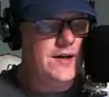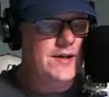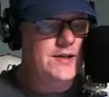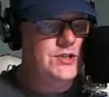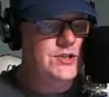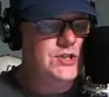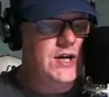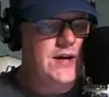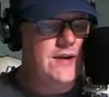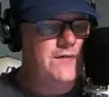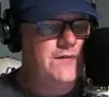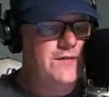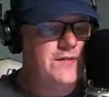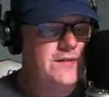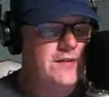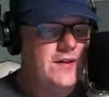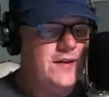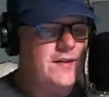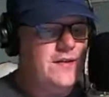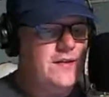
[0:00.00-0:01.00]
Jeff
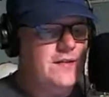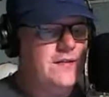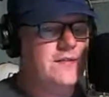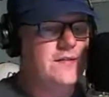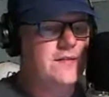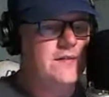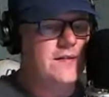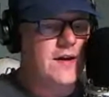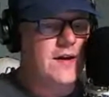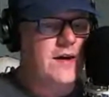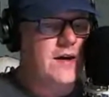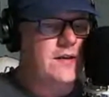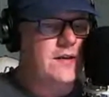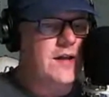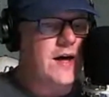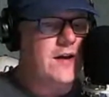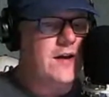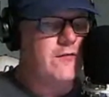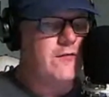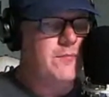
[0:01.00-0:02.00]
says, a
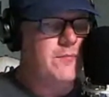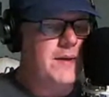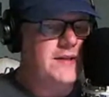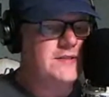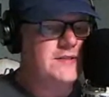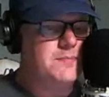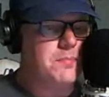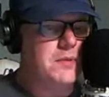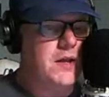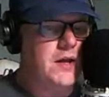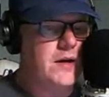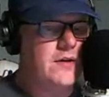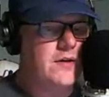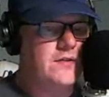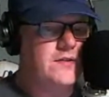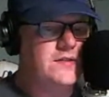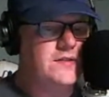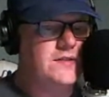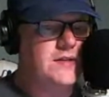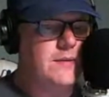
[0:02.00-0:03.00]
lot of Mets
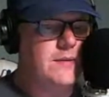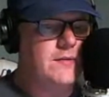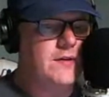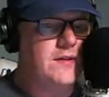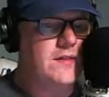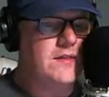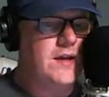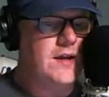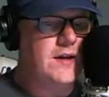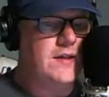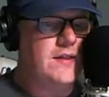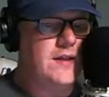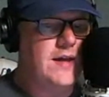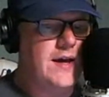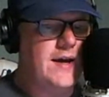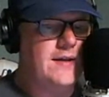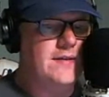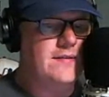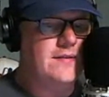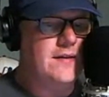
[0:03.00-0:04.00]
bloggers seem to think
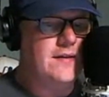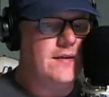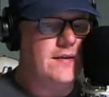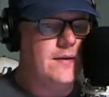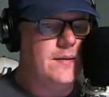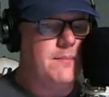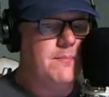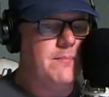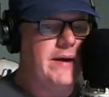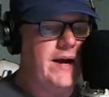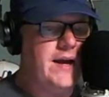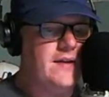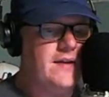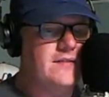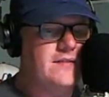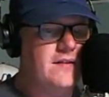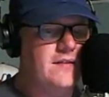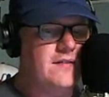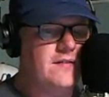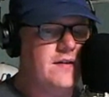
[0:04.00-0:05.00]
that
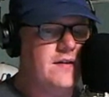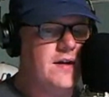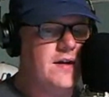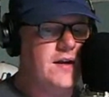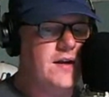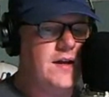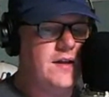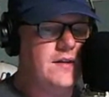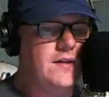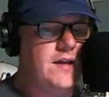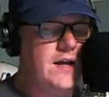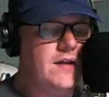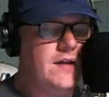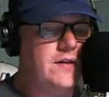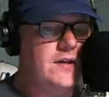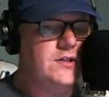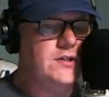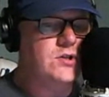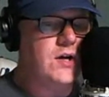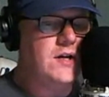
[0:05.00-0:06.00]
Baez is a
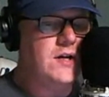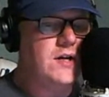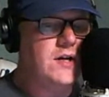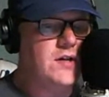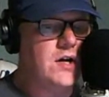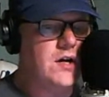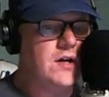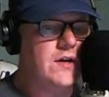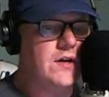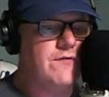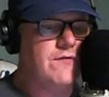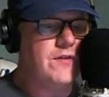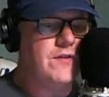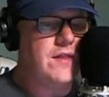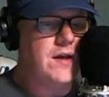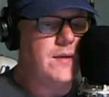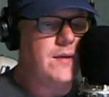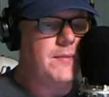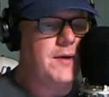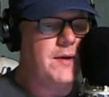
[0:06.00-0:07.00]
likely trade target for
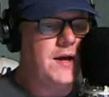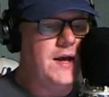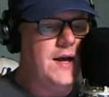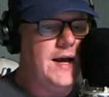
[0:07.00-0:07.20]
them.